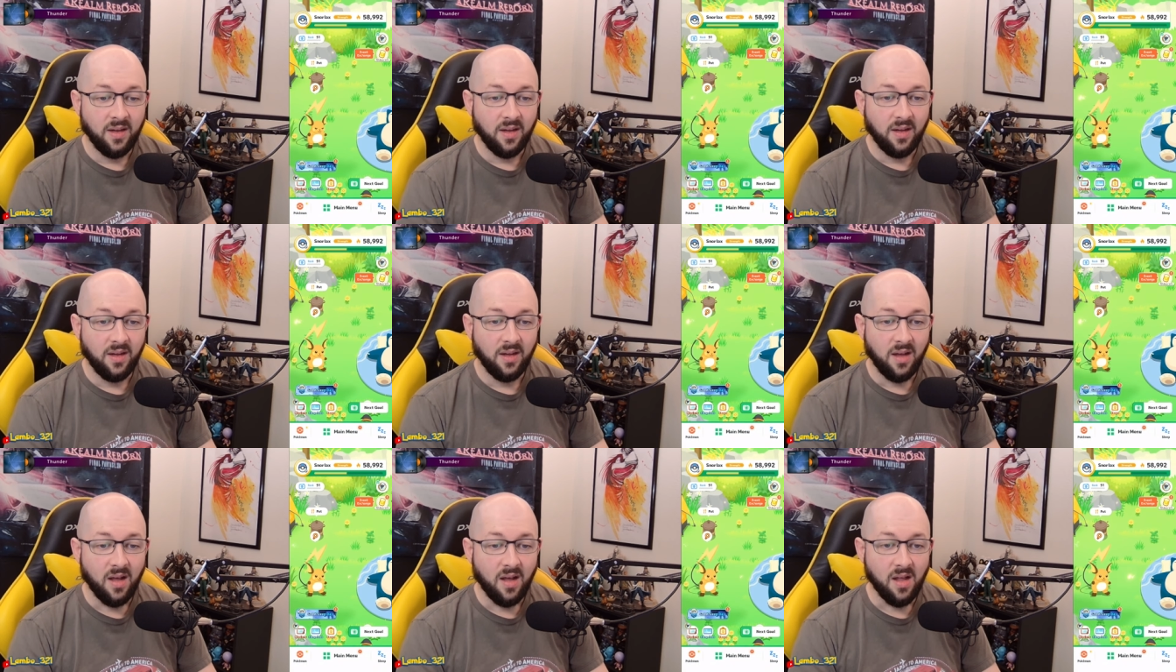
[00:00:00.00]

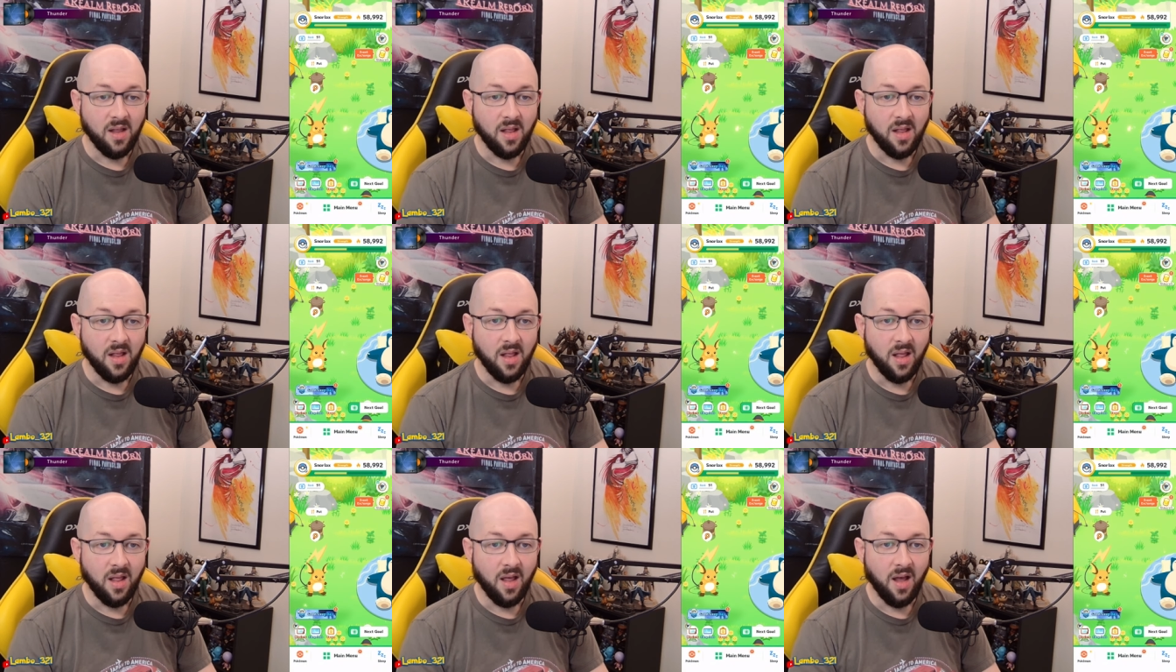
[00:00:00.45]
A
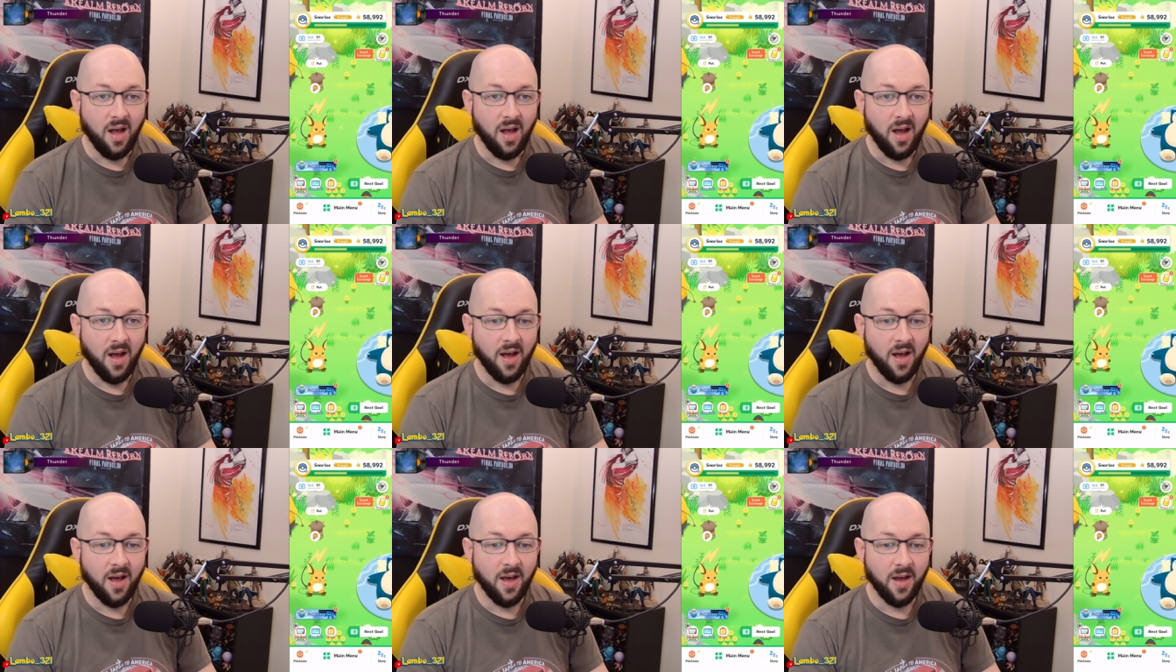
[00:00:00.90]

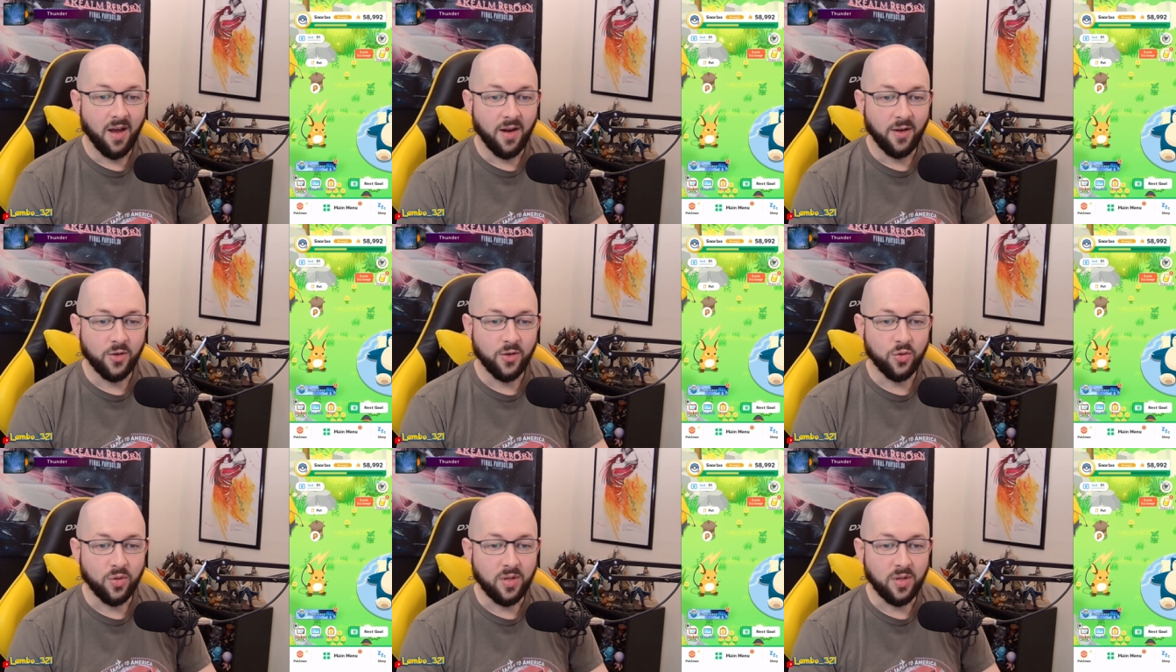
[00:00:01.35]
lot
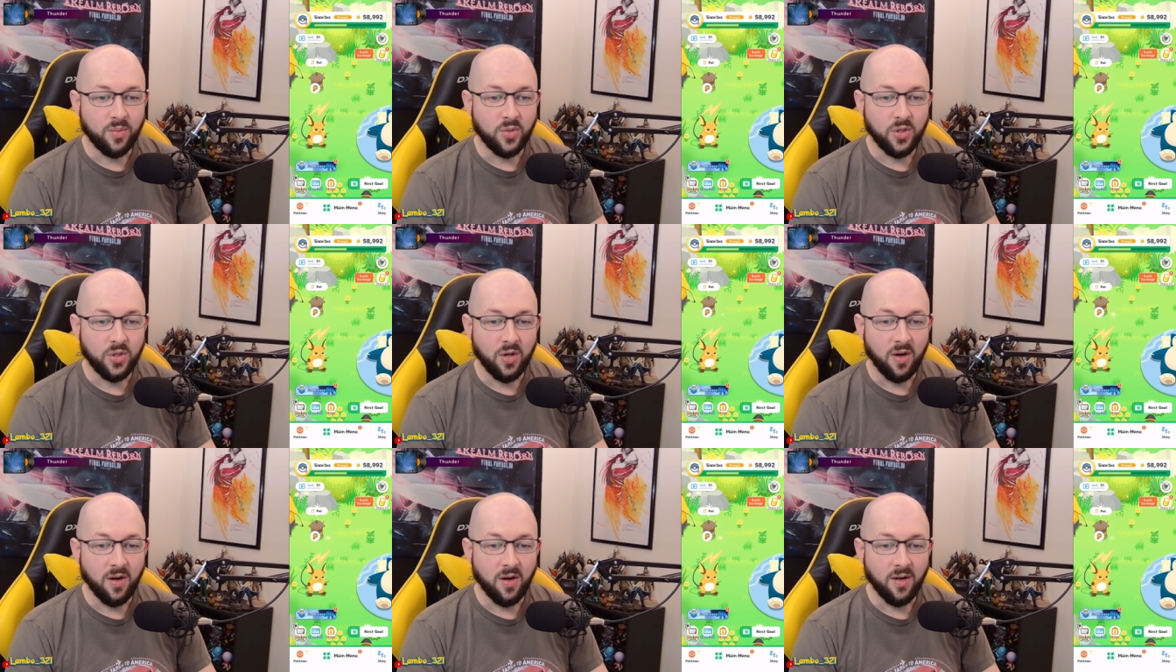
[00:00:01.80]
of dream
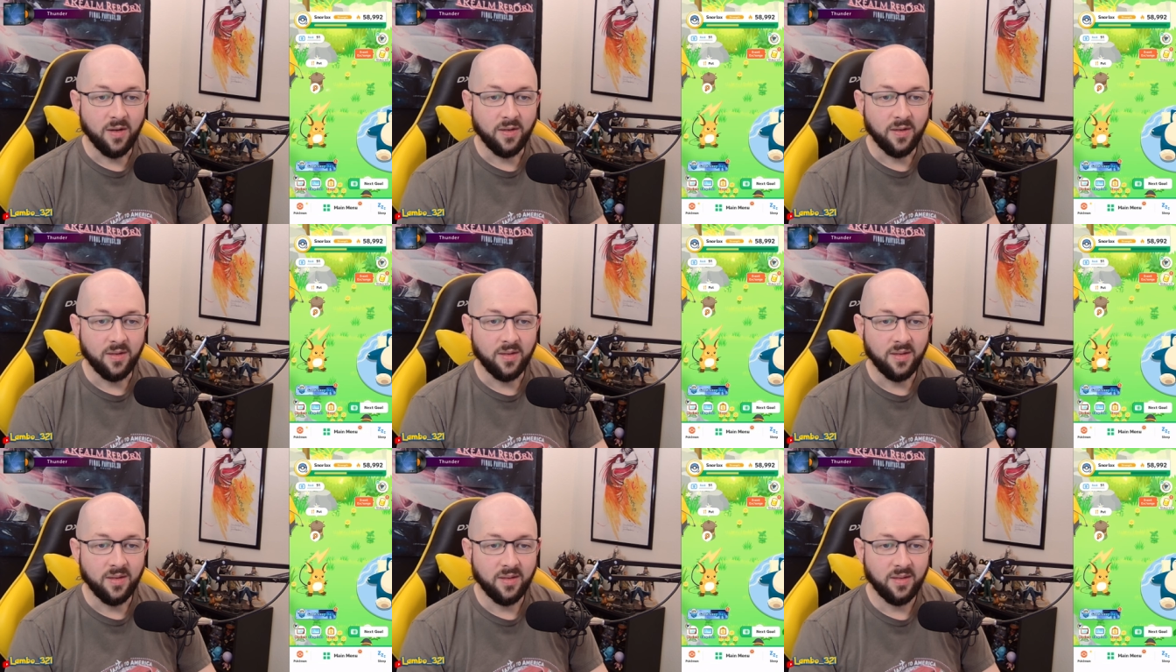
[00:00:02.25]

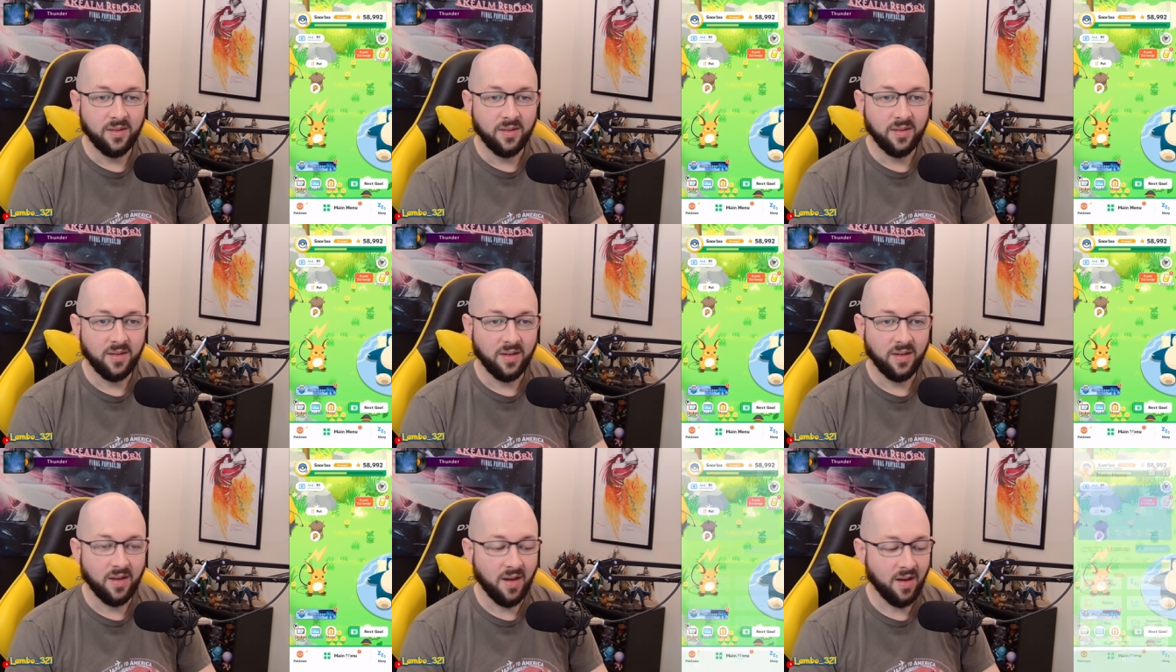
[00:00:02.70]
shard,
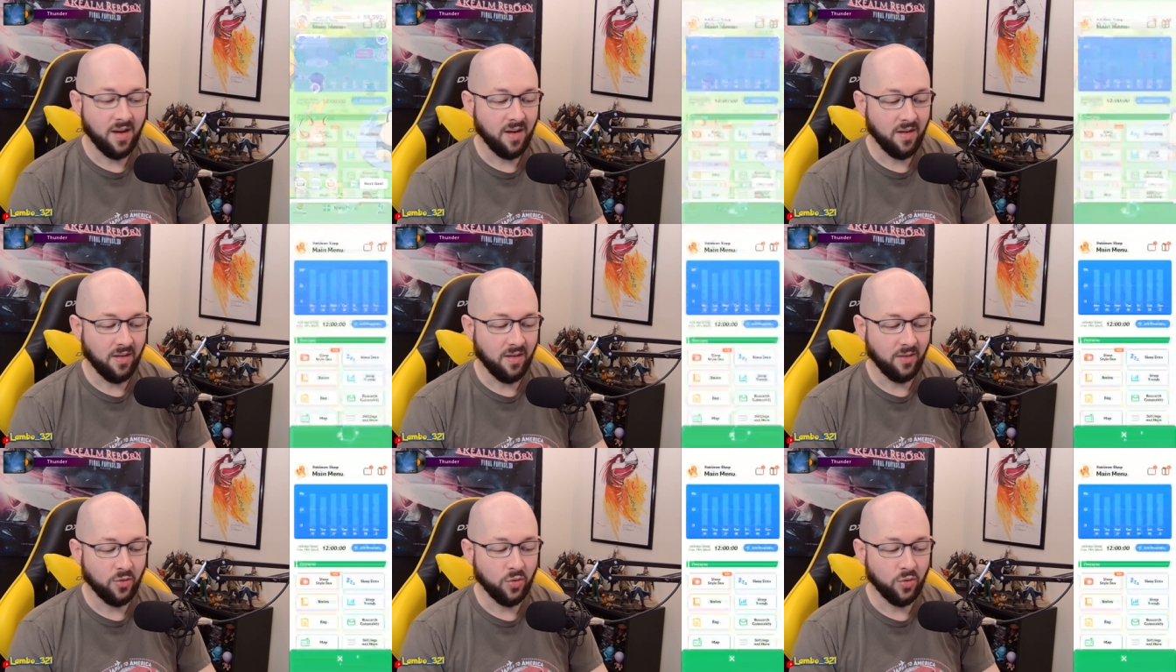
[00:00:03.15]
uh, dream